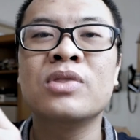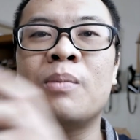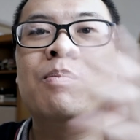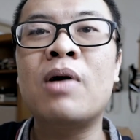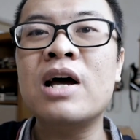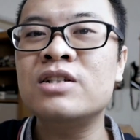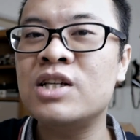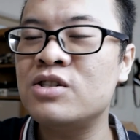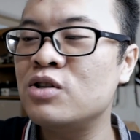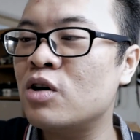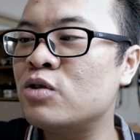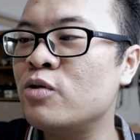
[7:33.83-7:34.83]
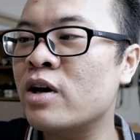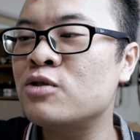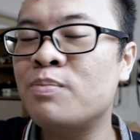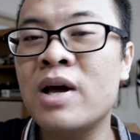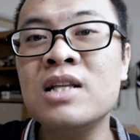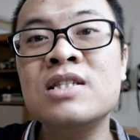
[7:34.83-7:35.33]
the price is not too
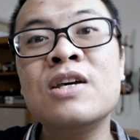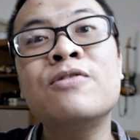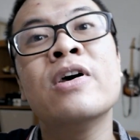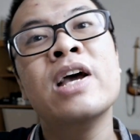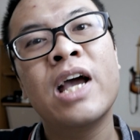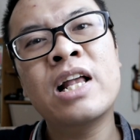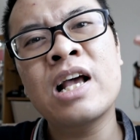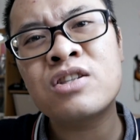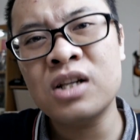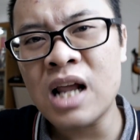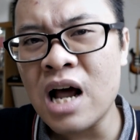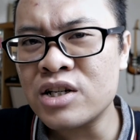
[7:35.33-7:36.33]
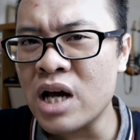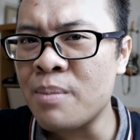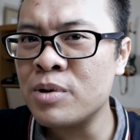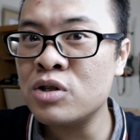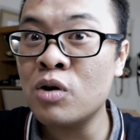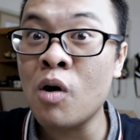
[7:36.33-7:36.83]
expensive, it has large
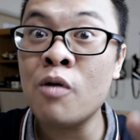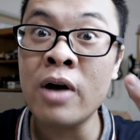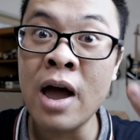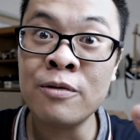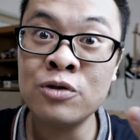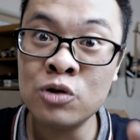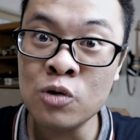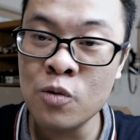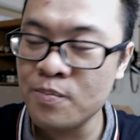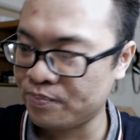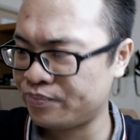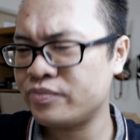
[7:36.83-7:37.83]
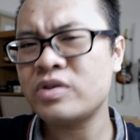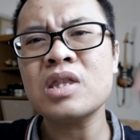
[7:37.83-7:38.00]
aperture of f two,